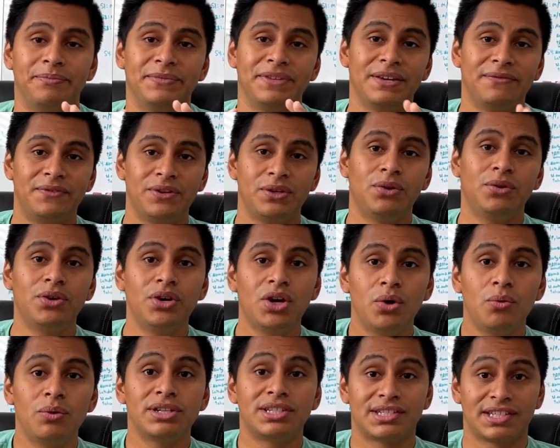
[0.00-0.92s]
if you don't
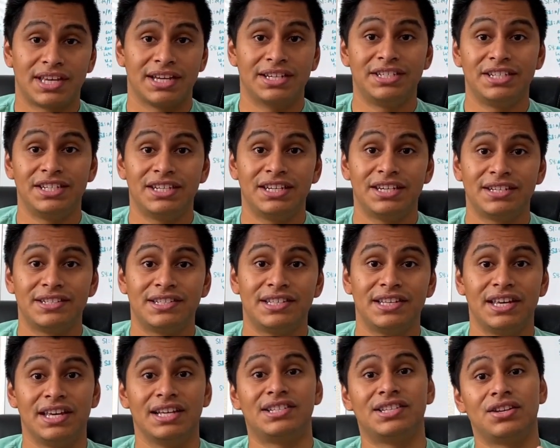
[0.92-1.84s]
know what Sketchy is,
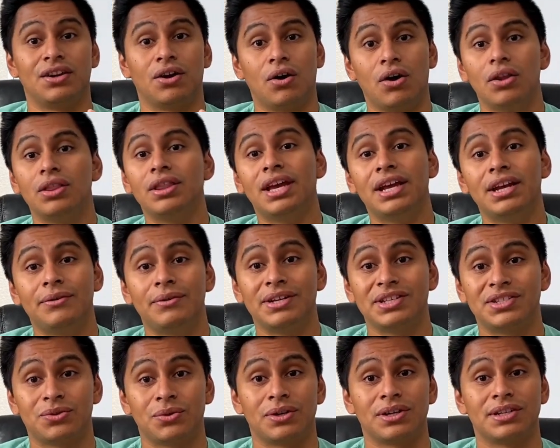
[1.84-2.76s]
it's an online
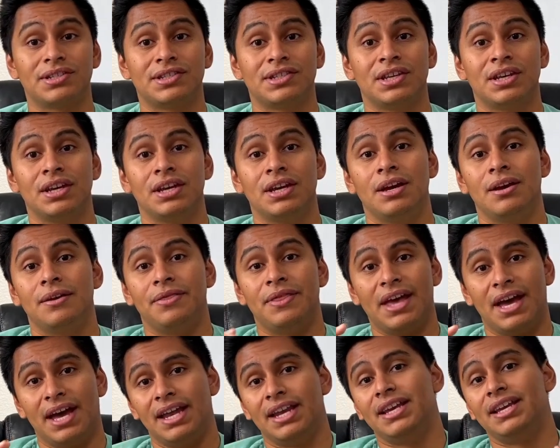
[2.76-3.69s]
resource
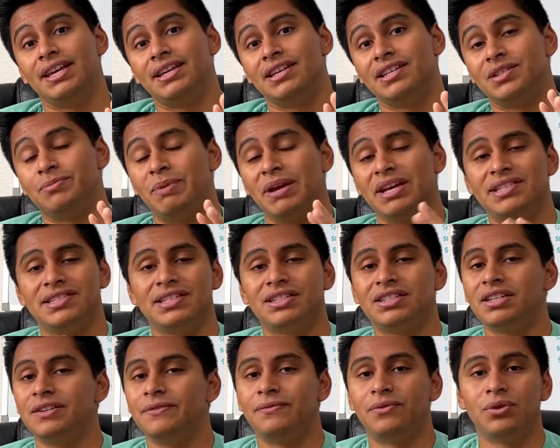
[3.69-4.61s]
that is
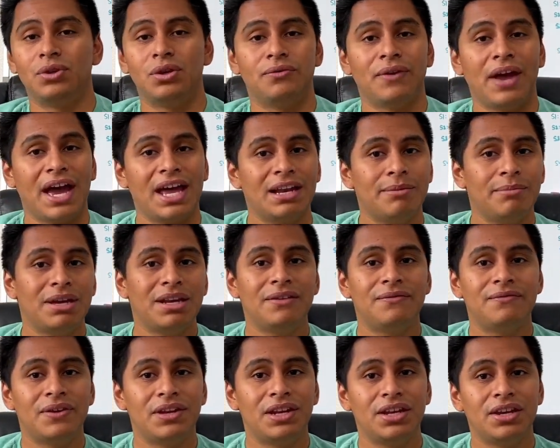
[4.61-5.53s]
basically full of
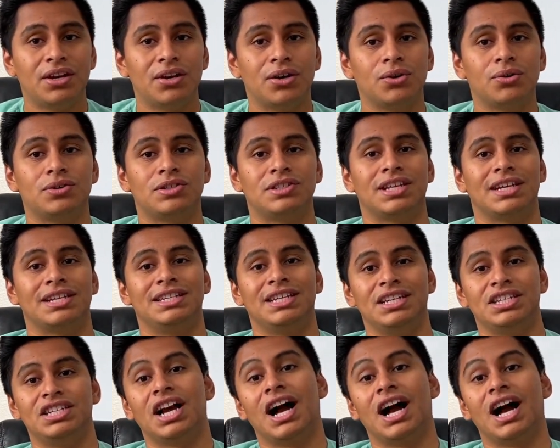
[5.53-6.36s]
animated videos that teach